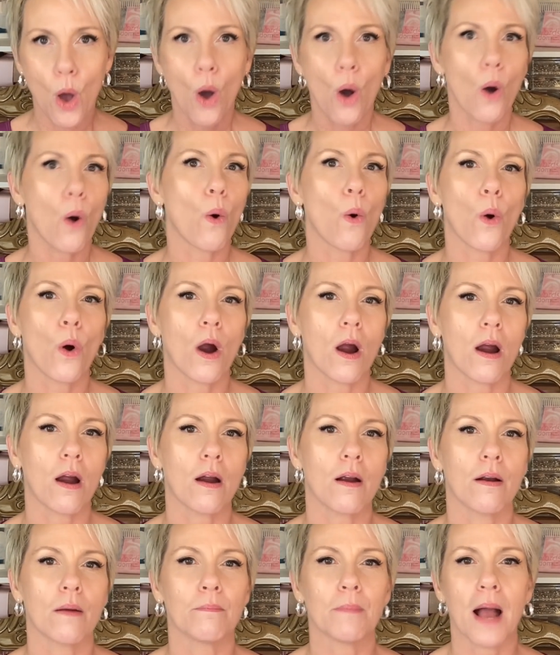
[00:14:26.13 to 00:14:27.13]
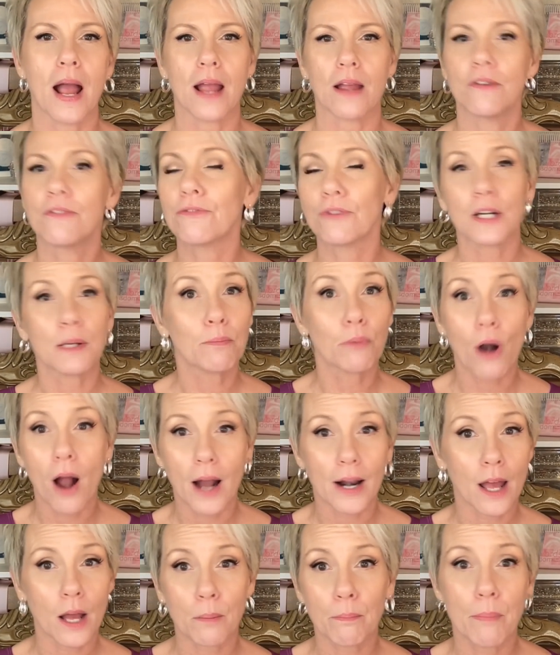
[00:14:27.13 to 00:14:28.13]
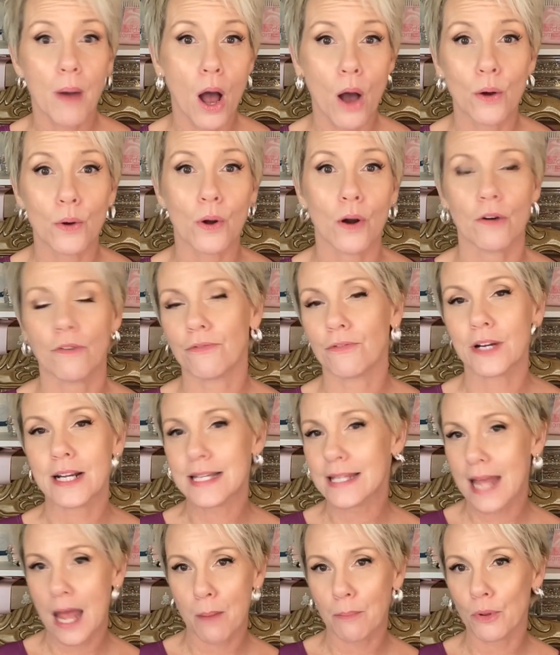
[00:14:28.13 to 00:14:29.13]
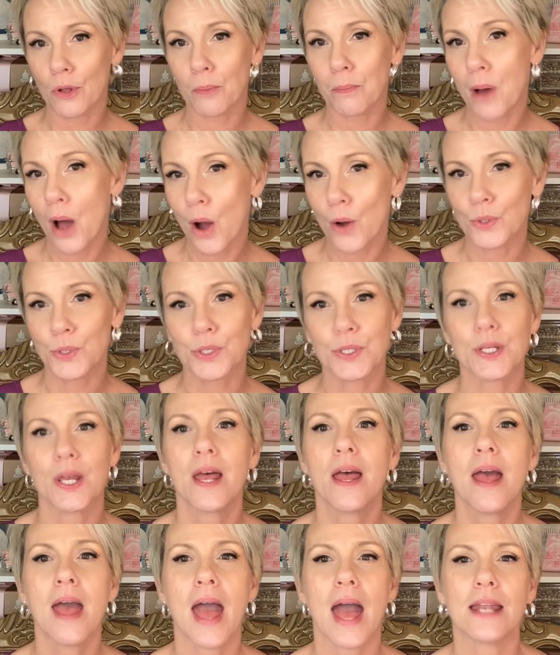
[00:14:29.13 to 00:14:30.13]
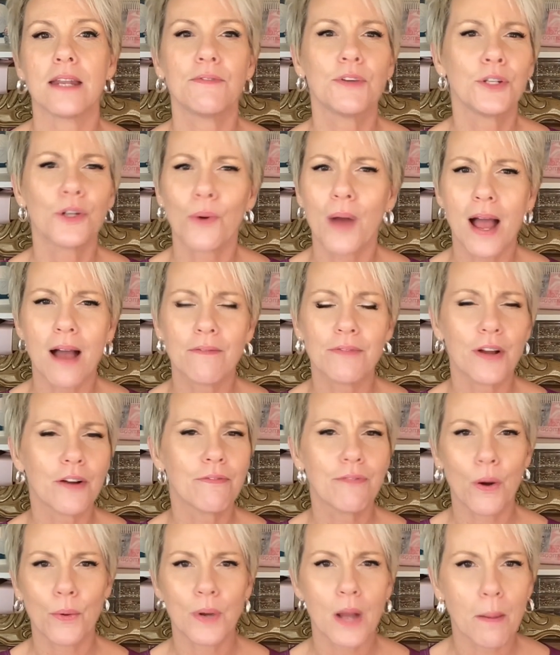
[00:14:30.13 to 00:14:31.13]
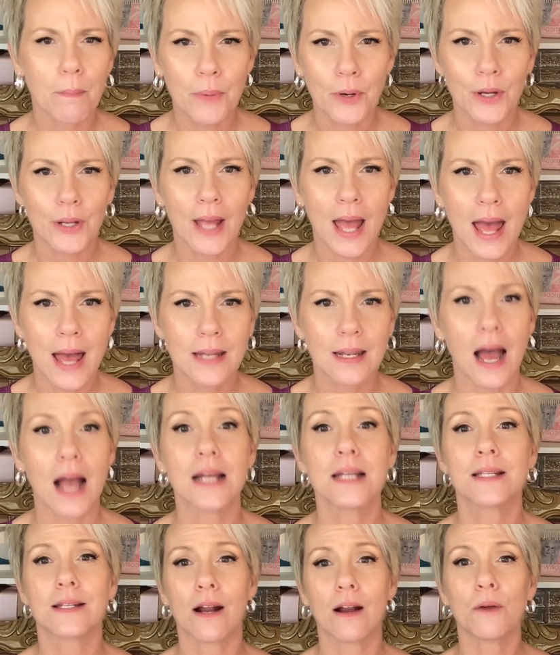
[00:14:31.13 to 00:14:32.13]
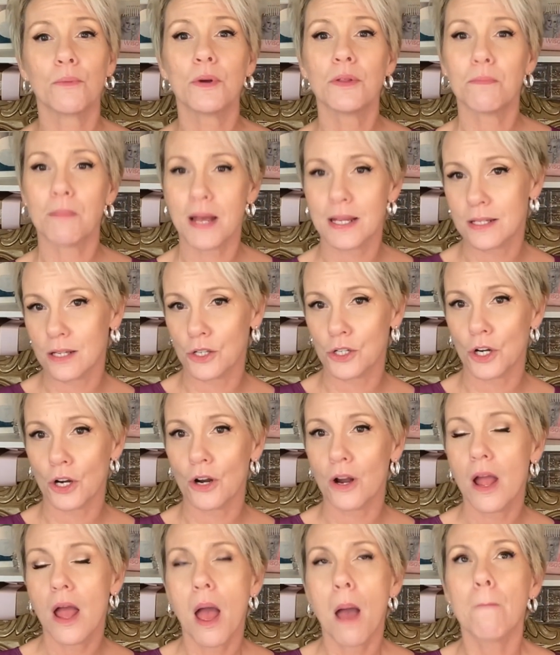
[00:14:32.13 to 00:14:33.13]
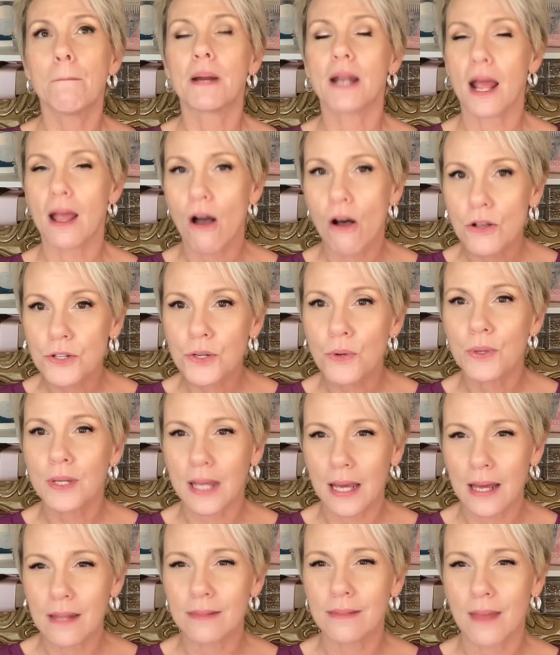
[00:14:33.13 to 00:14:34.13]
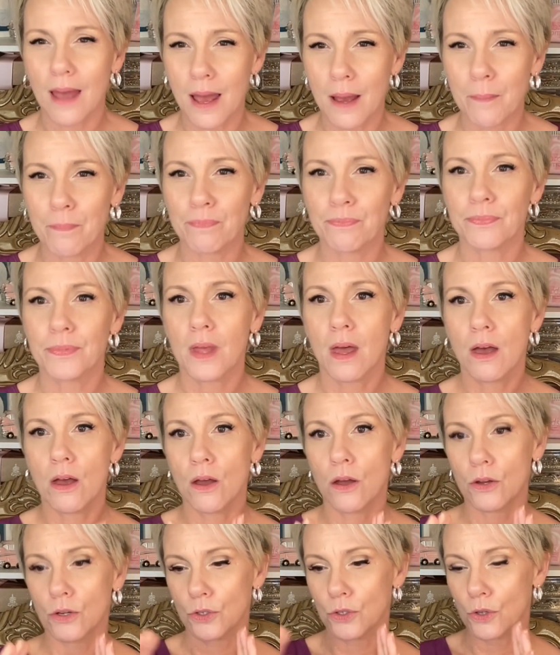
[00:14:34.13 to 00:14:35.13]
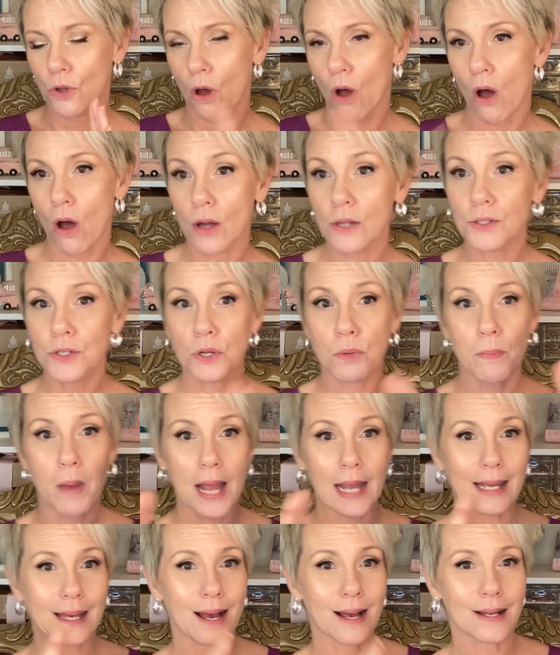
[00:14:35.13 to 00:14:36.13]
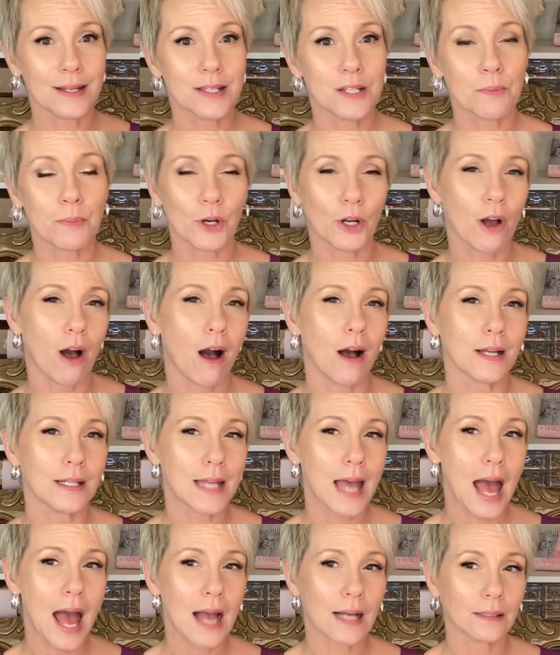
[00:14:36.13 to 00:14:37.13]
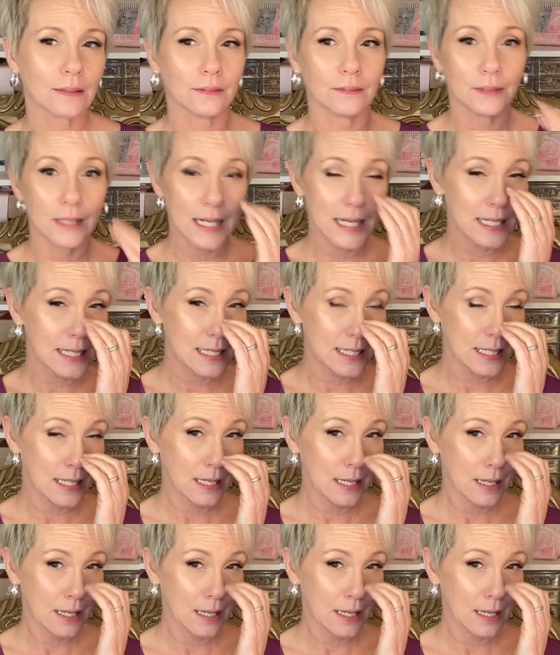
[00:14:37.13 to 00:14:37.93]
or my free product or free sample posts. And if you don't have their phone number yet, I start with Messenger, but I also get them onto my customer contact list